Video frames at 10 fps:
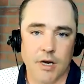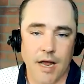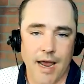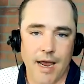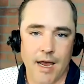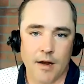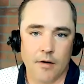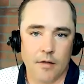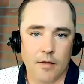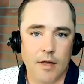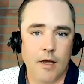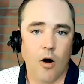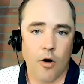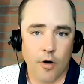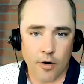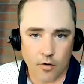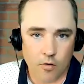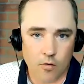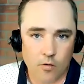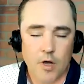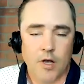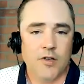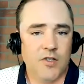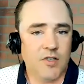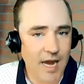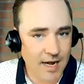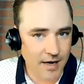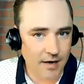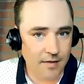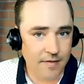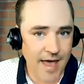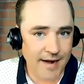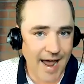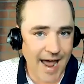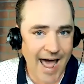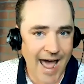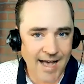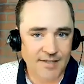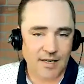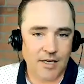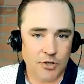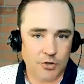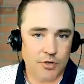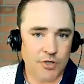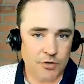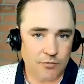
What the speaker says: and the article stated that as interest